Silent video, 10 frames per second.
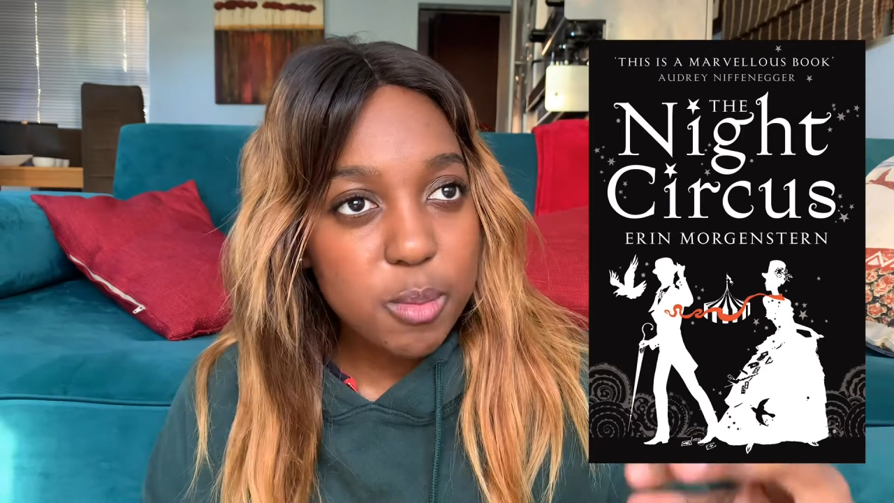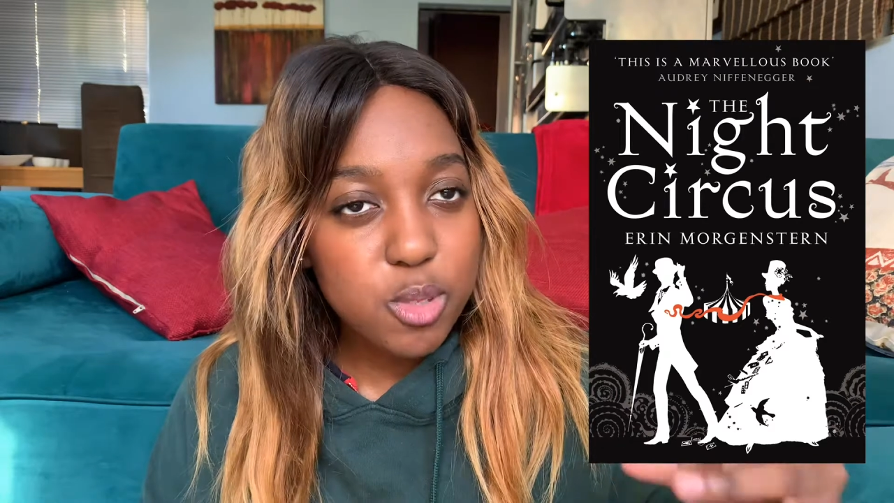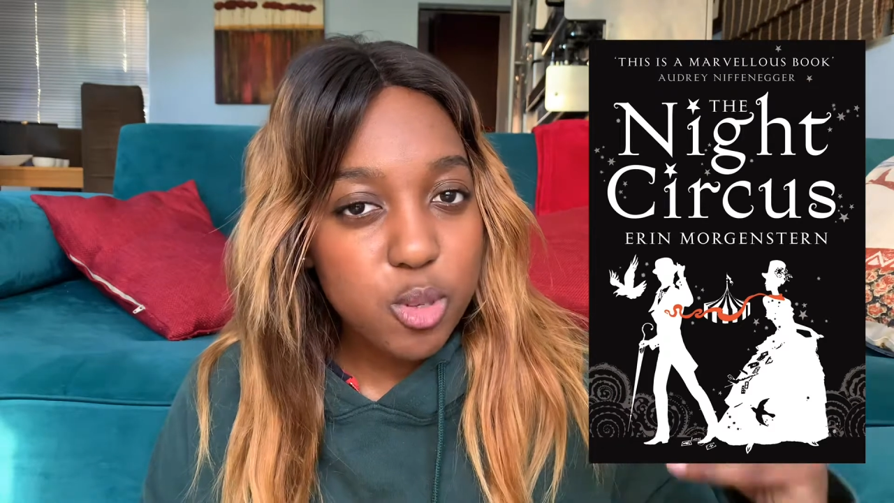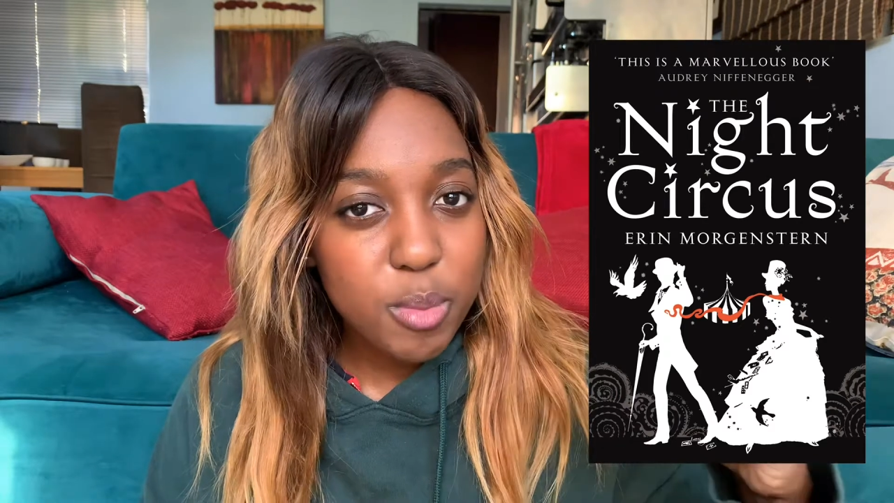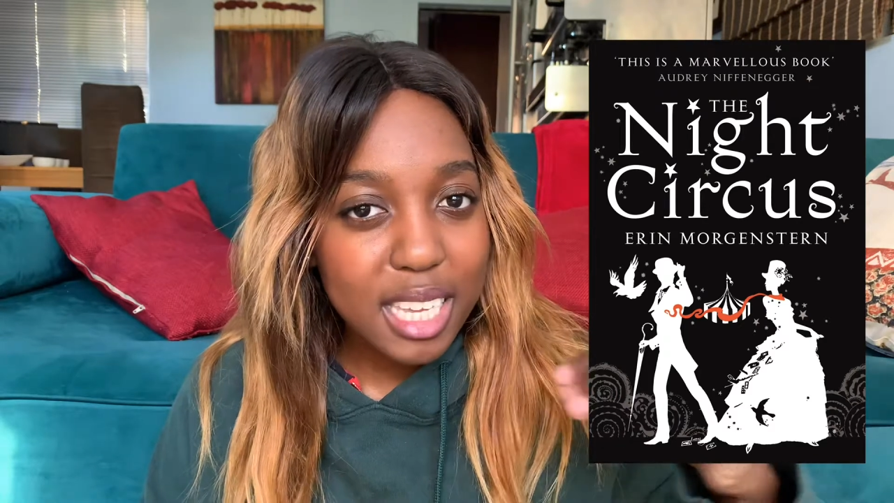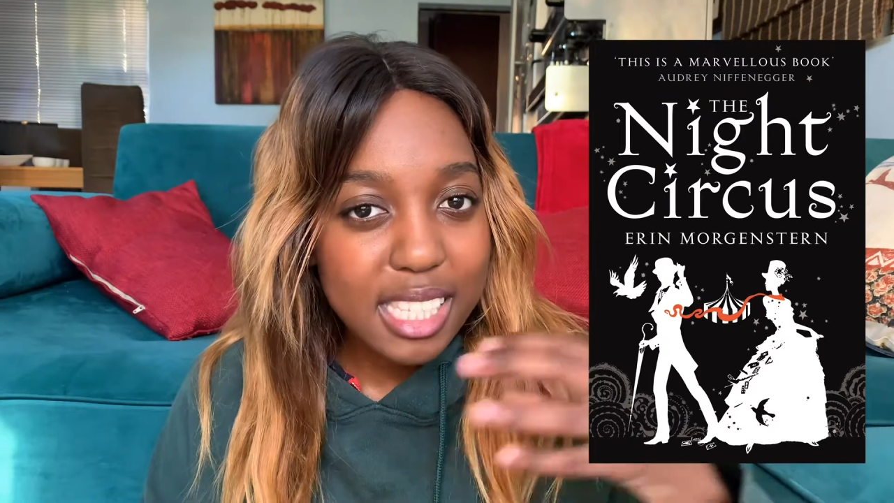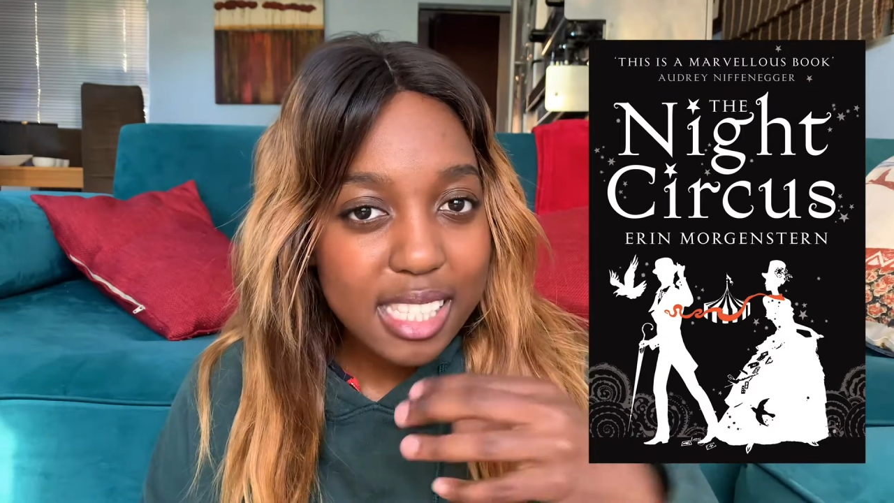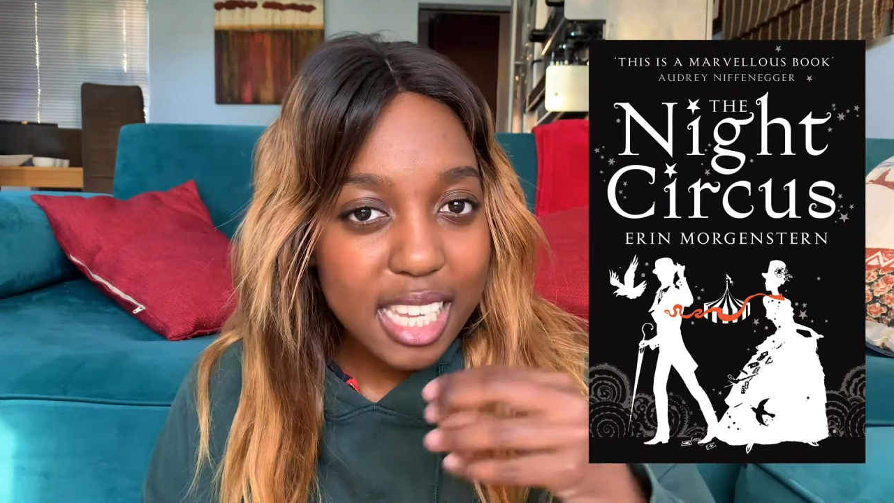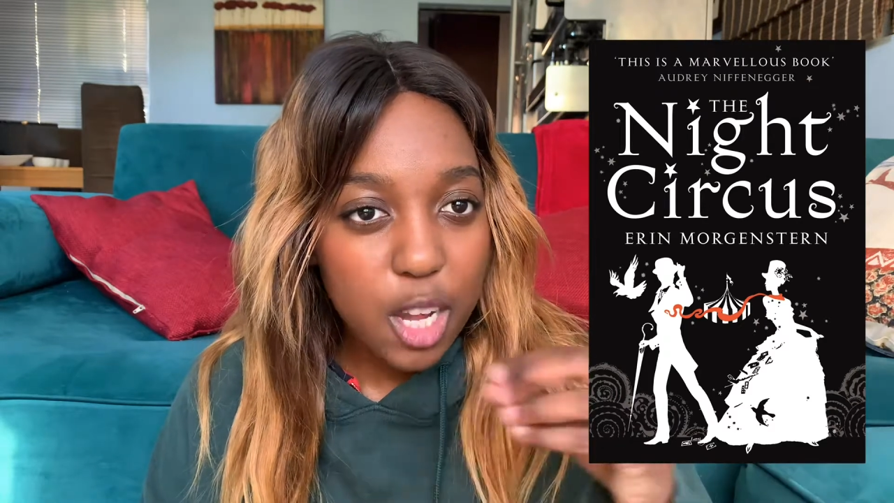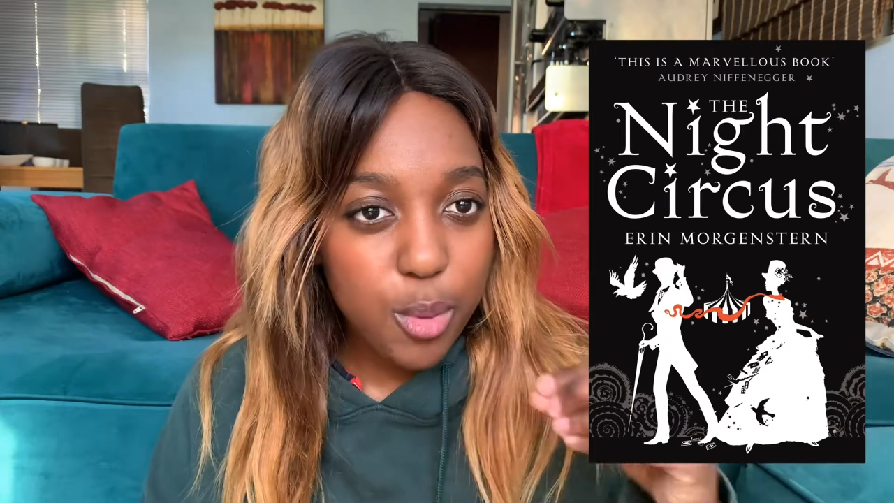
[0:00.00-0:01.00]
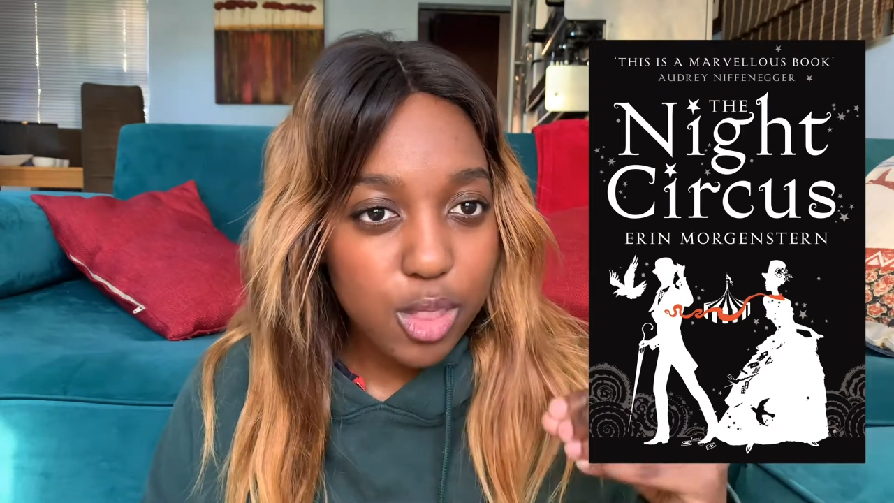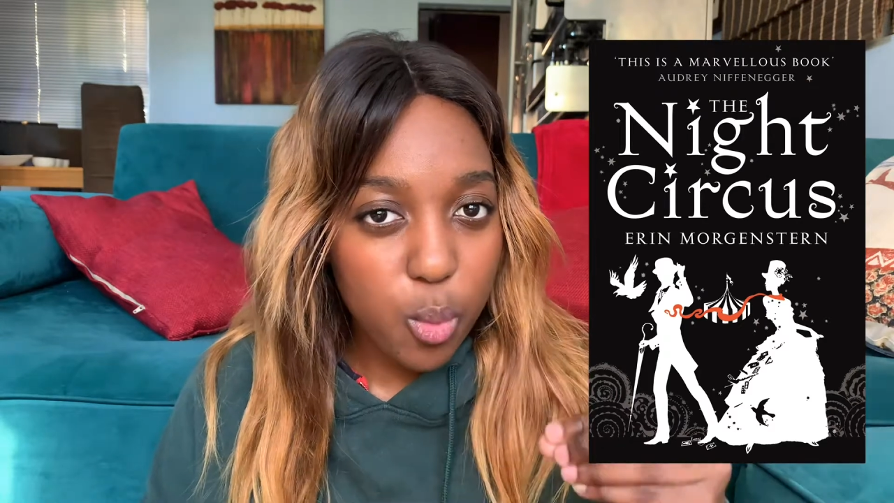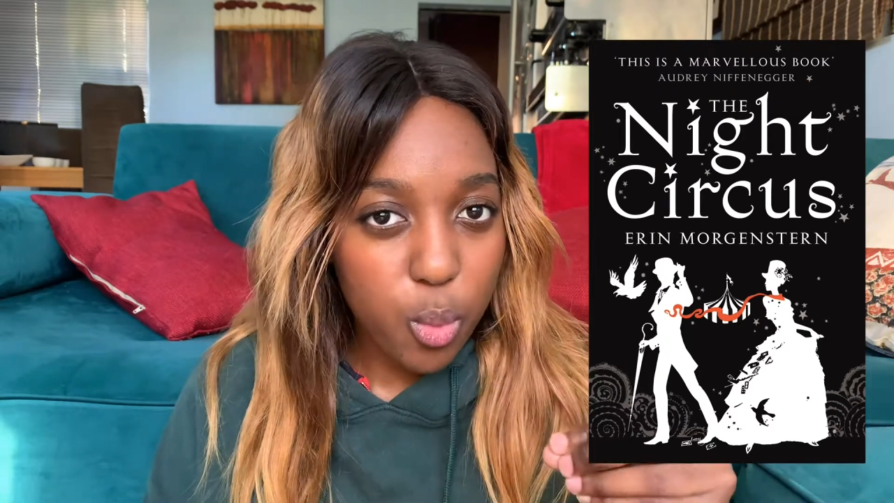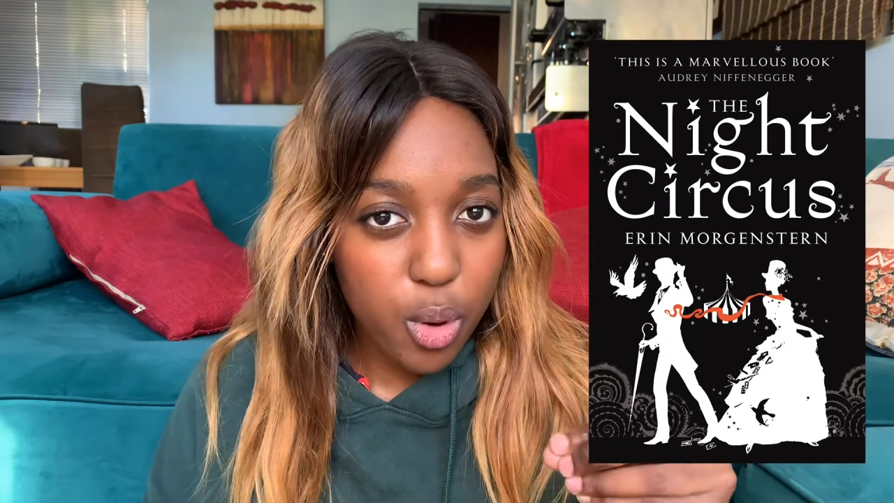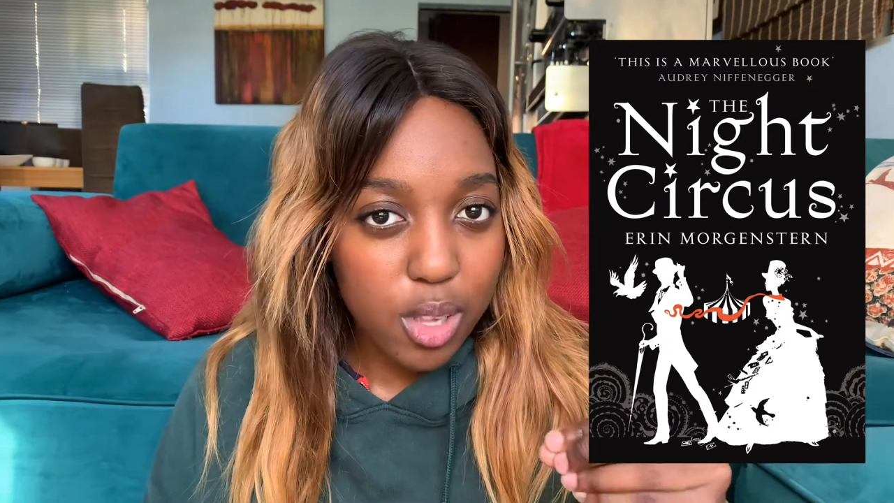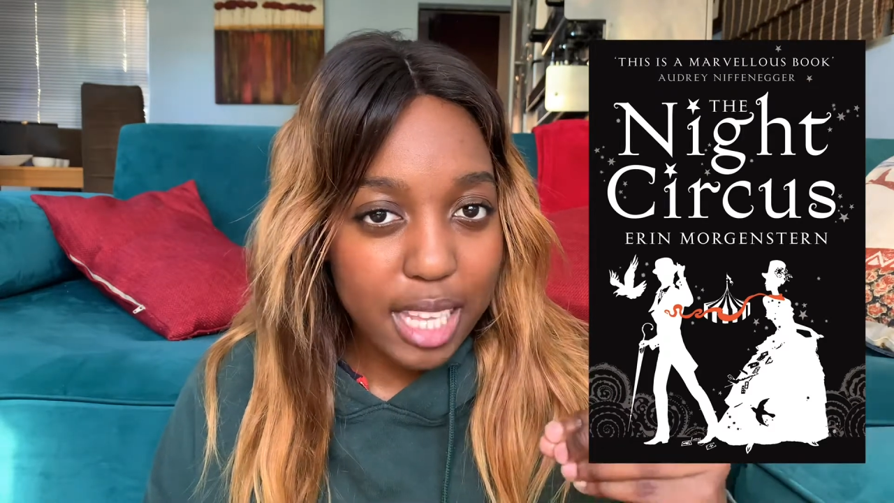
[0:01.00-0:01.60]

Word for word: to be in sync with the world.